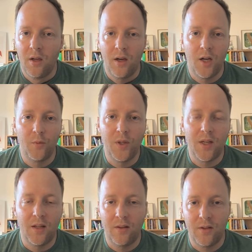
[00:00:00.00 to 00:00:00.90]
and we
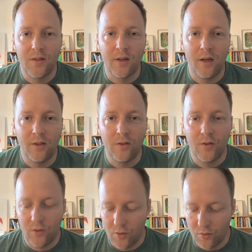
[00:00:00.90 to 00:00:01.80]
then decided
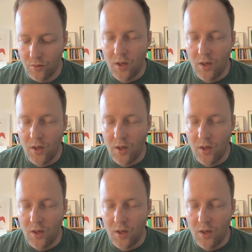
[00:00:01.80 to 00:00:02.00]
to